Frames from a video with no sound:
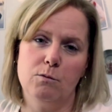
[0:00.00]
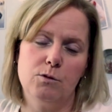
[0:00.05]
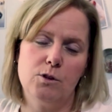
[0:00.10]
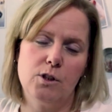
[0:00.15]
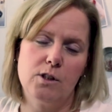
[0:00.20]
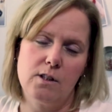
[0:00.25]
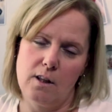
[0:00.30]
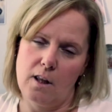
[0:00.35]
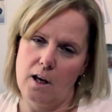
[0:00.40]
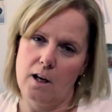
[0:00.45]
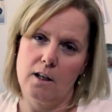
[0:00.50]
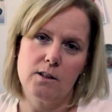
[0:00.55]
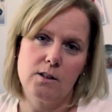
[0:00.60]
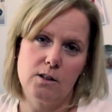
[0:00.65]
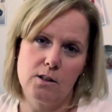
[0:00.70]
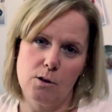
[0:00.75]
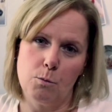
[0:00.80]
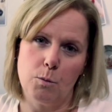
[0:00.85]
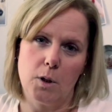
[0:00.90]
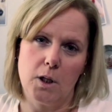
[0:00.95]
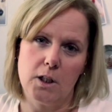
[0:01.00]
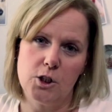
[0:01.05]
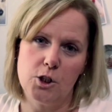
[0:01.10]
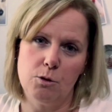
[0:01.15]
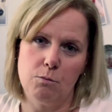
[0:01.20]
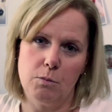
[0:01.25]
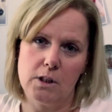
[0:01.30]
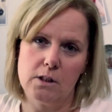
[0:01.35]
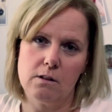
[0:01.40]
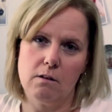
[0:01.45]
Just thanks so much.
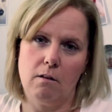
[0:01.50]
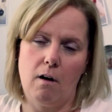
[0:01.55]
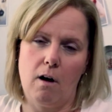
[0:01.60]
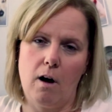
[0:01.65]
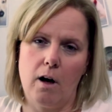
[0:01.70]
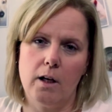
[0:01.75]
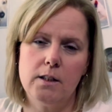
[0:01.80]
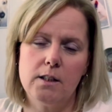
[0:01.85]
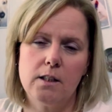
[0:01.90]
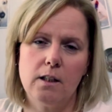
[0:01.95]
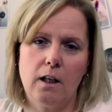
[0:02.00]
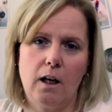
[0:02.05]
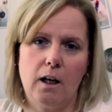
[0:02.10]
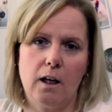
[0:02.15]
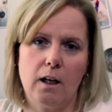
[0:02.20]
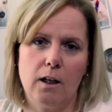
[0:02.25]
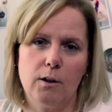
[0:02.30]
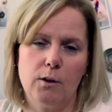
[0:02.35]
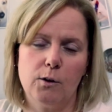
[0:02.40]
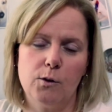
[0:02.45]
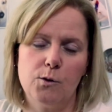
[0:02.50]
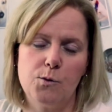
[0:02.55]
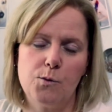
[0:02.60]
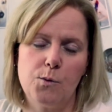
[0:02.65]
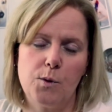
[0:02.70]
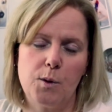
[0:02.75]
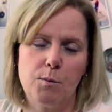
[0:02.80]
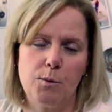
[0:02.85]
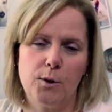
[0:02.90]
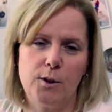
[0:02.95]
It means a lot, and
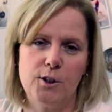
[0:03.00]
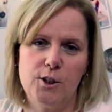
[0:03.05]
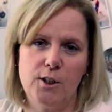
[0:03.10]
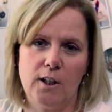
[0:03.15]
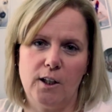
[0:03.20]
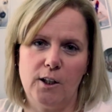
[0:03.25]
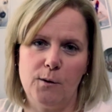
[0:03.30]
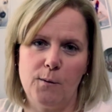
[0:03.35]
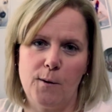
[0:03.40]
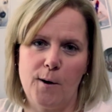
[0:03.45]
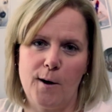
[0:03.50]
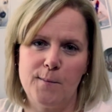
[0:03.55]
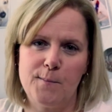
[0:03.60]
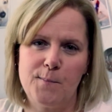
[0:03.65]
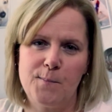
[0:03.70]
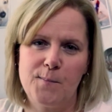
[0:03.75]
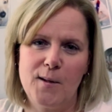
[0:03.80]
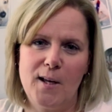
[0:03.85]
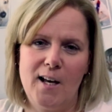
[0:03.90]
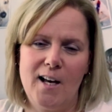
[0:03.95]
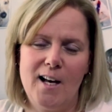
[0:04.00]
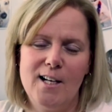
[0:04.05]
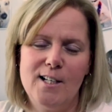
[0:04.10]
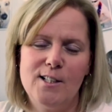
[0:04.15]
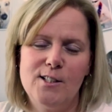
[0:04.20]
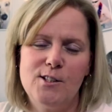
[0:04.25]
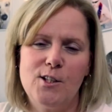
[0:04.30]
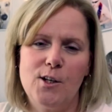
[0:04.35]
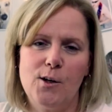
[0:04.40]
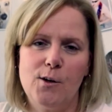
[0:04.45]
we appreciate you all.
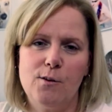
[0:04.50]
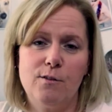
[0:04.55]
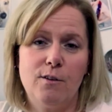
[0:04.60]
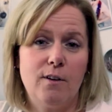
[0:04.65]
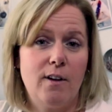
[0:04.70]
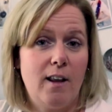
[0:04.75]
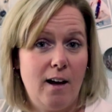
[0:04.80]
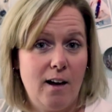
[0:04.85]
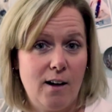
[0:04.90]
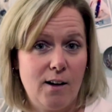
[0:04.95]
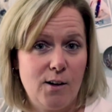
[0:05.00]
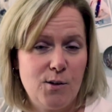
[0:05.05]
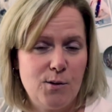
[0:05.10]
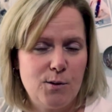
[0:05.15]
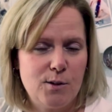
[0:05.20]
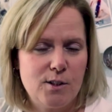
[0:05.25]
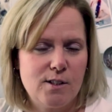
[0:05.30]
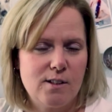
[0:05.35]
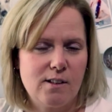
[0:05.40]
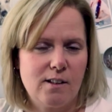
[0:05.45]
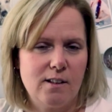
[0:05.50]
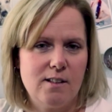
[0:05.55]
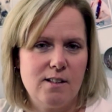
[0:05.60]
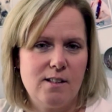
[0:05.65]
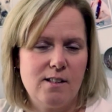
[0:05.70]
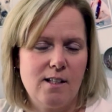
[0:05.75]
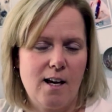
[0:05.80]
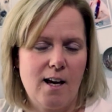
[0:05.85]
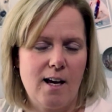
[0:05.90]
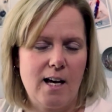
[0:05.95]
So for now, we're just going to
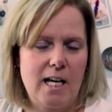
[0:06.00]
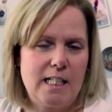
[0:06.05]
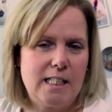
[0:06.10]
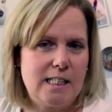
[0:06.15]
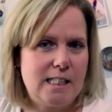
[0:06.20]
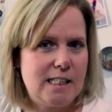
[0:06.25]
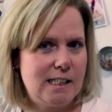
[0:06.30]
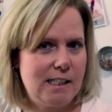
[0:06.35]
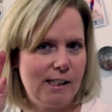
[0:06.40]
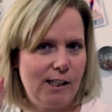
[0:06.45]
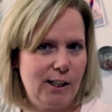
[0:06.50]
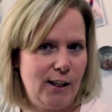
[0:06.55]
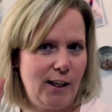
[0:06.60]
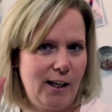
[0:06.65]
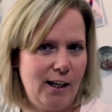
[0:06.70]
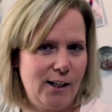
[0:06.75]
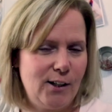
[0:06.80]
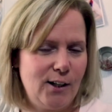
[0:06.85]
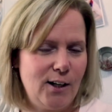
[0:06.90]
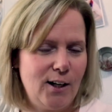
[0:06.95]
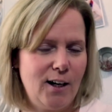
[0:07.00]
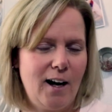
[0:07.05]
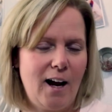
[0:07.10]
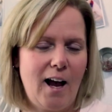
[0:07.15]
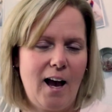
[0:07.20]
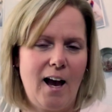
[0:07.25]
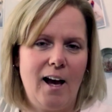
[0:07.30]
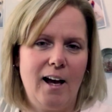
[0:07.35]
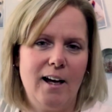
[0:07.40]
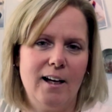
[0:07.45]
say see you later,
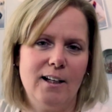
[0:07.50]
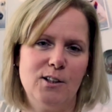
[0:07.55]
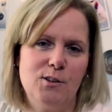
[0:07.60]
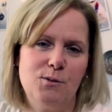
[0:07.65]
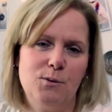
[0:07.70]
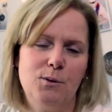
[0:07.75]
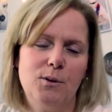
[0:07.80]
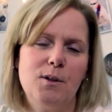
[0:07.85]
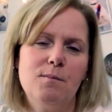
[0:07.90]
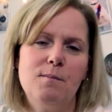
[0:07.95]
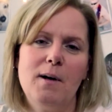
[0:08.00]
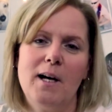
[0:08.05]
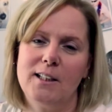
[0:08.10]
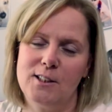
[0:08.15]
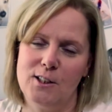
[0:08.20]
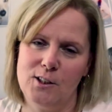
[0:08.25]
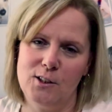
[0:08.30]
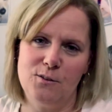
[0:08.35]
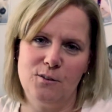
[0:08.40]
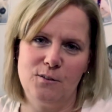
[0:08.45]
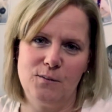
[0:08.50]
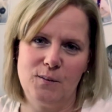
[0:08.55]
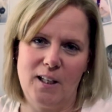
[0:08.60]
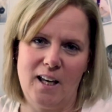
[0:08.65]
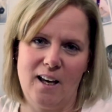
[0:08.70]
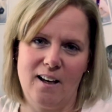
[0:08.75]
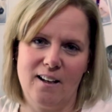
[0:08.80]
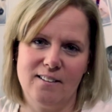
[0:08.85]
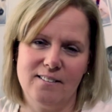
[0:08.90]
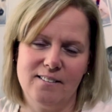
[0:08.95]
and we'll get back to you when we
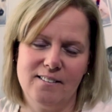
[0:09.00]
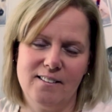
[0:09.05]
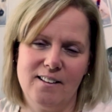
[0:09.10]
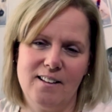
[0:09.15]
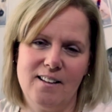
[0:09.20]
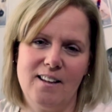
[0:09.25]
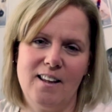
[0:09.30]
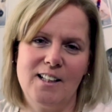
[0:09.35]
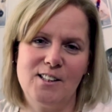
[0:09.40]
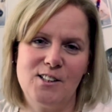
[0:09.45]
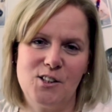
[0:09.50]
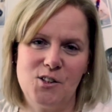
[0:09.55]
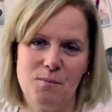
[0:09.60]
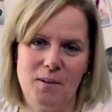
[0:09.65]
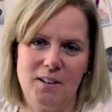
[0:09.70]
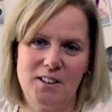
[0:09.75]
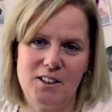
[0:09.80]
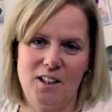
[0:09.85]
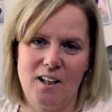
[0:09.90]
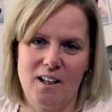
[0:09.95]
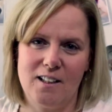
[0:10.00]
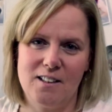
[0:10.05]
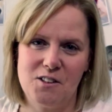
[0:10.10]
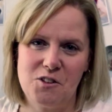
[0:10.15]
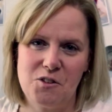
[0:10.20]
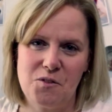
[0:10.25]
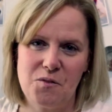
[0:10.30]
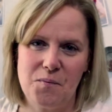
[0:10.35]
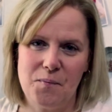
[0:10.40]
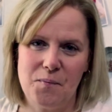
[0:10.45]
can. Thanks so much, guys.